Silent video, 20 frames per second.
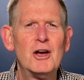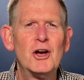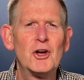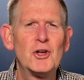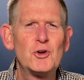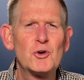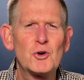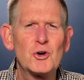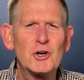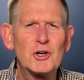
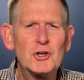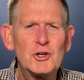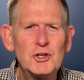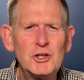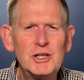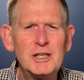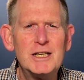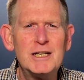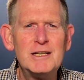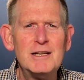your
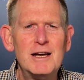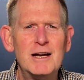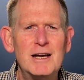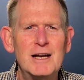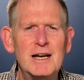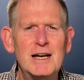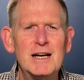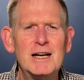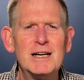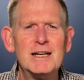good
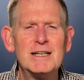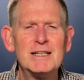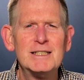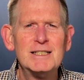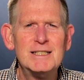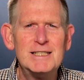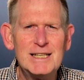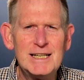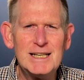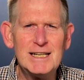
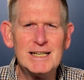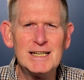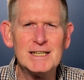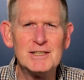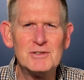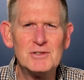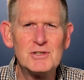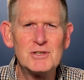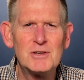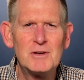
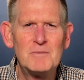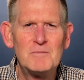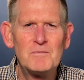deeds.